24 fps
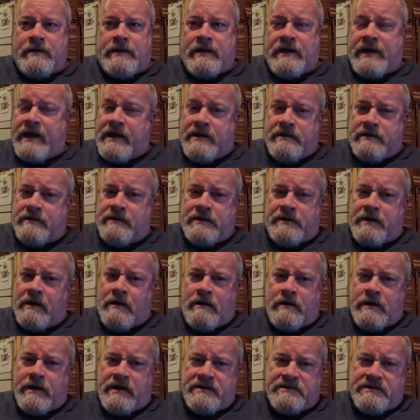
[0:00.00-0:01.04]
it, the
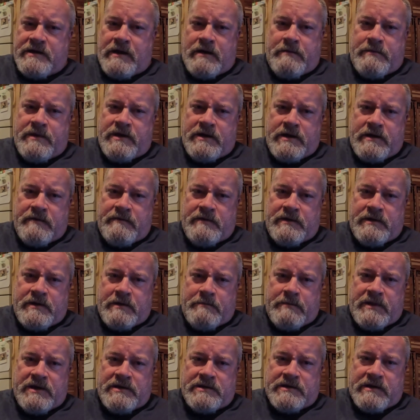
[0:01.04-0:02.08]
dog has not been given
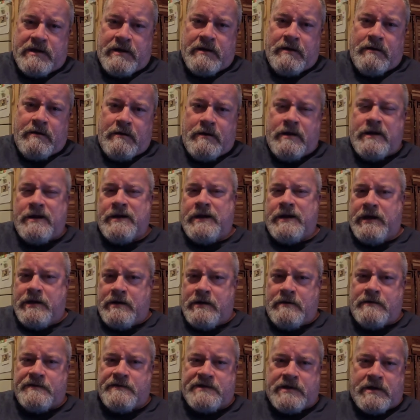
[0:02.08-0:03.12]
the best care, and he
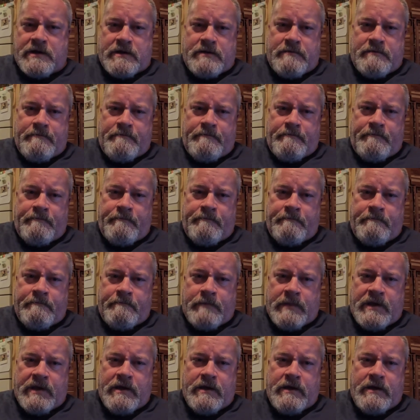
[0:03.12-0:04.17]
knows that.
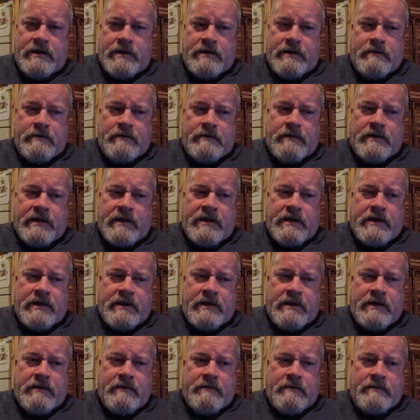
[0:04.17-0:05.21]
And
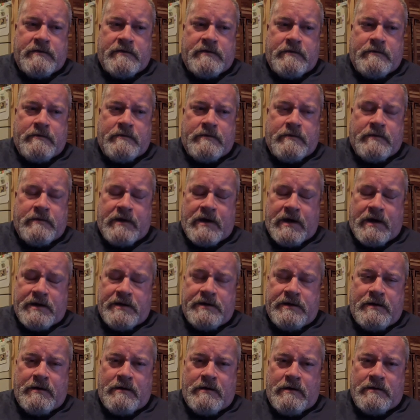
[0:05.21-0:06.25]
they got
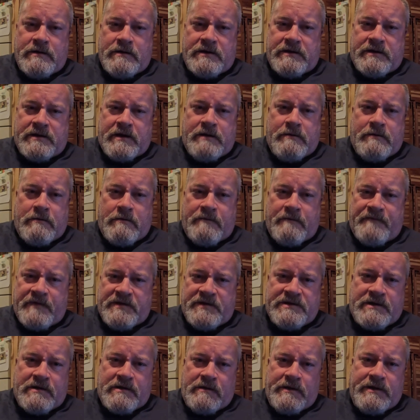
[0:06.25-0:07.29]
a dog that they were
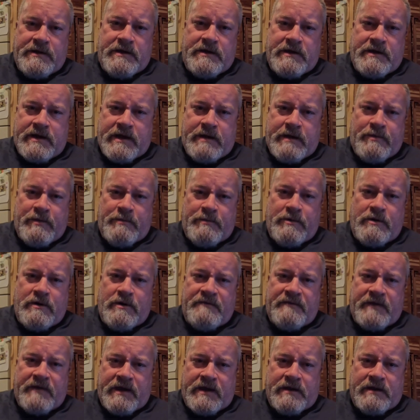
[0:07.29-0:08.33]
physically
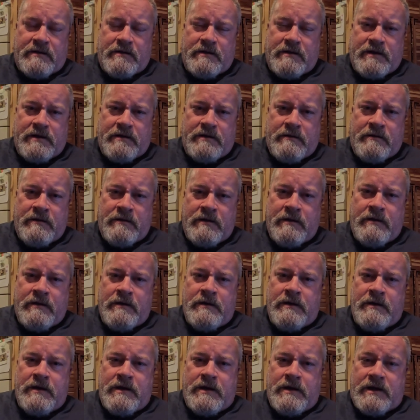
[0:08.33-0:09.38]
incapable of handling.
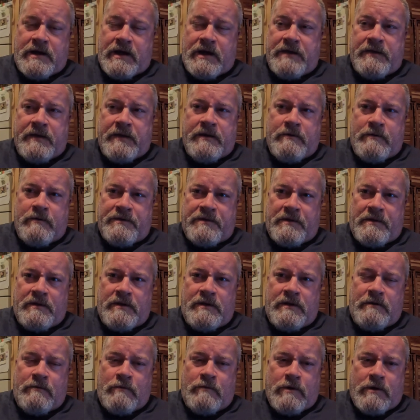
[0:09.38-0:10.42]
And I think with a
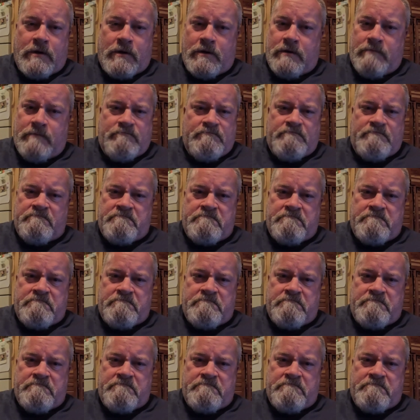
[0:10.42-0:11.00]
little work,